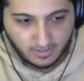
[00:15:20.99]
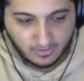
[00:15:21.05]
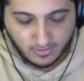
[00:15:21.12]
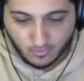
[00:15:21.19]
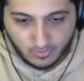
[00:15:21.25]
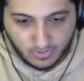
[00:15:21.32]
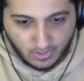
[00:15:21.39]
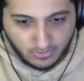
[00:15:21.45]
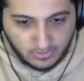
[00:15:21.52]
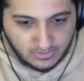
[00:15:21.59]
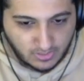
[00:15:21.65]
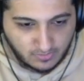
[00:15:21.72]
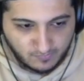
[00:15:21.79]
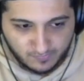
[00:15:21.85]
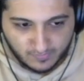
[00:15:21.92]
don't doubt
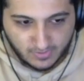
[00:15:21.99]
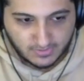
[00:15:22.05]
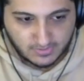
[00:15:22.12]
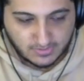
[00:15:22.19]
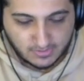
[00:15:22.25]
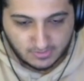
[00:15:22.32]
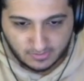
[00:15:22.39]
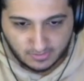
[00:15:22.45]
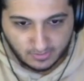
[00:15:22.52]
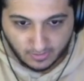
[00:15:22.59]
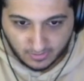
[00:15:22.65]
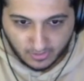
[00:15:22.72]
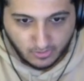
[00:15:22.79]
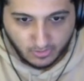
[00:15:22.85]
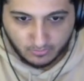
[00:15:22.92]
yourself, because
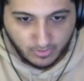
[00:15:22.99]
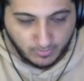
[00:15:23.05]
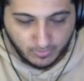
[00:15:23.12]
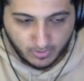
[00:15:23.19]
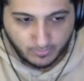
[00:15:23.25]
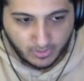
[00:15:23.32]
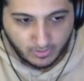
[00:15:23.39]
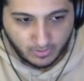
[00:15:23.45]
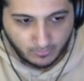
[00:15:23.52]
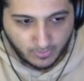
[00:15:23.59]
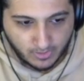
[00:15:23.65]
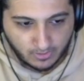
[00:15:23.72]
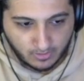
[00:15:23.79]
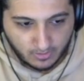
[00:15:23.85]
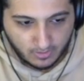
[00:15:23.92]
literally people are
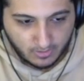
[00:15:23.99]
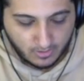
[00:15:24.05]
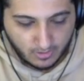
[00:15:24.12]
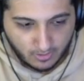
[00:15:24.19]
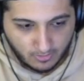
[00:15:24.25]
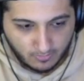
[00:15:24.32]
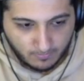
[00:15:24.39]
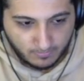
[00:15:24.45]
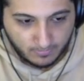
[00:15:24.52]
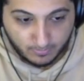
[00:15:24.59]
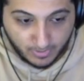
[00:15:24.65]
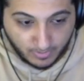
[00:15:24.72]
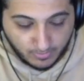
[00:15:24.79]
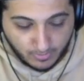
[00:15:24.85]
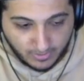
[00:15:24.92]
becoming
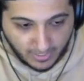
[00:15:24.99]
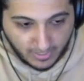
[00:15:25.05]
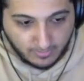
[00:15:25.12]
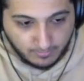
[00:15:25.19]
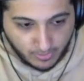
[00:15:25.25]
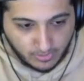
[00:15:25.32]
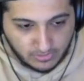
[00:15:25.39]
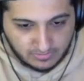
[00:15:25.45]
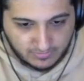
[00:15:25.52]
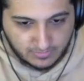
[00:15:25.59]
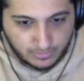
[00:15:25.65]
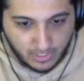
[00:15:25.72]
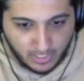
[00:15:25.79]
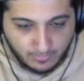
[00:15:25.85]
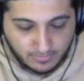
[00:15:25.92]
um people are gaining millions of
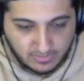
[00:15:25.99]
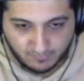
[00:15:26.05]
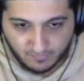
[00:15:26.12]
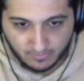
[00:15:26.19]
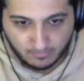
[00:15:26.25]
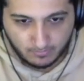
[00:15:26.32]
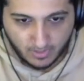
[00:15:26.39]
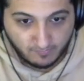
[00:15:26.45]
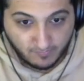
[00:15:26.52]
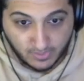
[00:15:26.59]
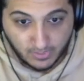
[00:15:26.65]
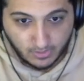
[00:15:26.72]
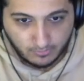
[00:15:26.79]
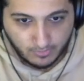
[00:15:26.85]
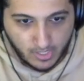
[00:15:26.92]
subscribers every
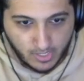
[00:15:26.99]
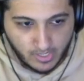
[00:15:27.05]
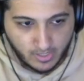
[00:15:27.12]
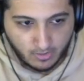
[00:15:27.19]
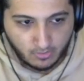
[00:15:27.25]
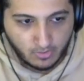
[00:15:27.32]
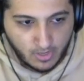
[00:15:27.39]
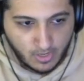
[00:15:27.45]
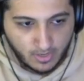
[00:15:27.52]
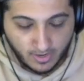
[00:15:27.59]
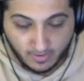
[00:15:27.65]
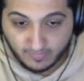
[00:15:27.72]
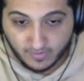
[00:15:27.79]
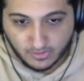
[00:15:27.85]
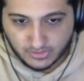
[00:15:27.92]
every year right now,
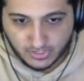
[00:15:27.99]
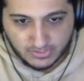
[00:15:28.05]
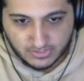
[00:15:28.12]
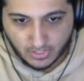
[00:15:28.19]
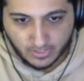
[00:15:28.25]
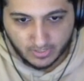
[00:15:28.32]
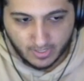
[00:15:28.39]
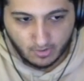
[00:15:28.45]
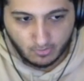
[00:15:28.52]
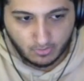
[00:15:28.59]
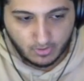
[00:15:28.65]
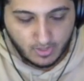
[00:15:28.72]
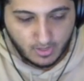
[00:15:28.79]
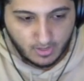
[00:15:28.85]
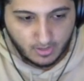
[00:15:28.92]
and they're just starting out.
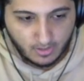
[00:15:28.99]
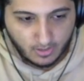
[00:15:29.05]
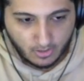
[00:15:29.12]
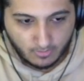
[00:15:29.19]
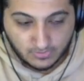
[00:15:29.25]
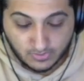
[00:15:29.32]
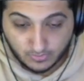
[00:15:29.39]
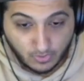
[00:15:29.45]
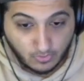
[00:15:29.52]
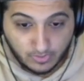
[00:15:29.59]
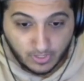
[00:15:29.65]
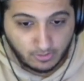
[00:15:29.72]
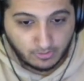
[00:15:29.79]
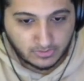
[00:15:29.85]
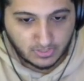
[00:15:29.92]
Um so
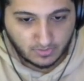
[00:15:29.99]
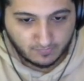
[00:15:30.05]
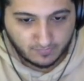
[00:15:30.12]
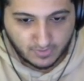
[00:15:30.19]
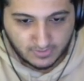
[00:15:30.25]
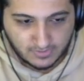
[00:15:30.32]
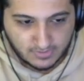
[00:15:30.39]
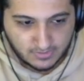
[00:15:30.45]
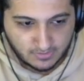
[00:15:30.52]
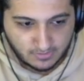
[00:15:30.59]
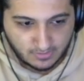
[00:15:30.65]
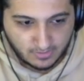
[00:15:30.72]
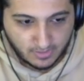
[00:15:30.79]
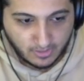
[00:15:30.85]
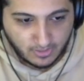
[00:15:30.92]
don't doubt yourself, because
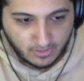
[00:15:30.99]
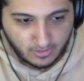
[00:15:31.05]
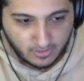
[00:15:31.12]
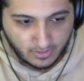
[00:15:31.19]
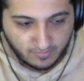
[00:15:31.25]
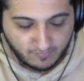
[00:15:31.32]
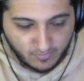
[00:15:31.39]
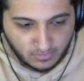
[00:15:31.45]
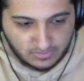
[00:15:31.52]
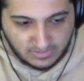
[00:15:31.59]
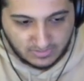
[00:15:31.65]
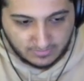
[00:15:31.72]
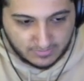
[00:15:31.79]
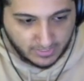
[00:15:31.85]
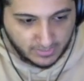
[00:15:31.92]
they're, even though it
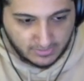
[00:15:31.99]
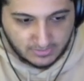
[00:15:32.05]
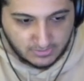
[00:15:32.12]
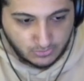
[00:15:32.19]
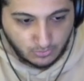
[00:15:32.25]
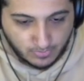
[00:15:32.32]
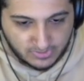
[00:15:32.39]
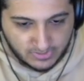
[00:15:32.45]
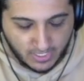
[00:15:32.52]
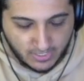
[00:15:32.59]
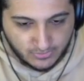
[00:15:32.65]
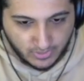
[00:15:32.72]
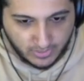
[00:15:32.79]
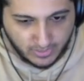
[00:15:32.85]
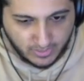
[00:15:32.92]
seems like it's super
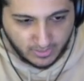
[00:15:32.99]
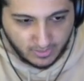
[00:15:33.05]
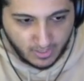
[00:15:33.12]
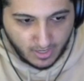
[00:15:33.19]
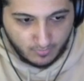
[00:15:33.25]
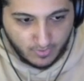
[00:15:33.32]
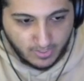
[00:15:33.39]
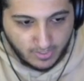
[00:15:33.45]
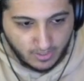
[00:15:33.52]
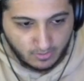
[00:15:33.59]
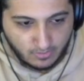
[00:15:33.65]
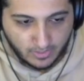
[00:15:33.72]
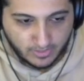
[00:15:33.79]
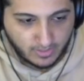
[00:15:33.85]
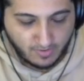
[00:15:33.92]
saturated right
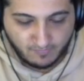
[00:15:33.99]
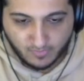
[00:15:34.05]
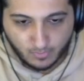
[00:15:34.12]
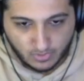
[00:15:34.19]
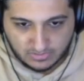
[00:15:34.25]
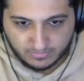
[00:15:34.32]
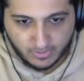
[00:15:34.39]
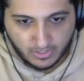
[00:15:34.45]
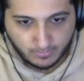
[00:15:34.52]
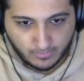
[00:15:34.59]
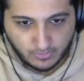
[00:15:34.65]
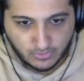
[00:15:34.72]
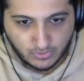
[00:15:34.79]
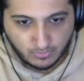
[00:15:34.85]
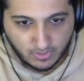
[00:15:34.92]
now, like everyone wants to become
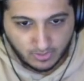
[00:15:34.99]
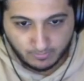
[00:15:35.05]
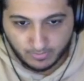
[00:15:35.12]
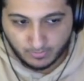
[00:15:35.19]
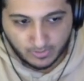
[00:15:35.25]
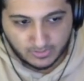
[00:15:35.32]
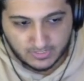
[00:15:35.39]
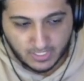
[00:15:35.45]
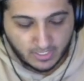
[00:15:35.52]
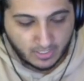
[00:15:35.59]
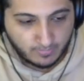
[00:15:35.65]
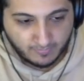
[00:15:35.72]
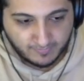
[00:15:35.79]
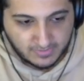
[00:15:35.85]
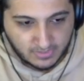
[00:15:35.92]
a YouTuber and people are
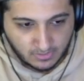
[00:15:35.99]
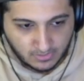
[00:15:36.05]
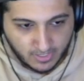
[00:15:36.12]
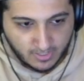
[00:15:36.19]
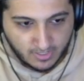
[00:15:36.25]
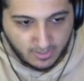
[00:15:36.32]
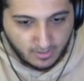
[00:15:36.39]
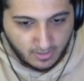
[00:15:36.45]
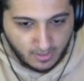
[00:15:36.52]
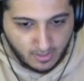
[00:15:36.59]
signing up every single day,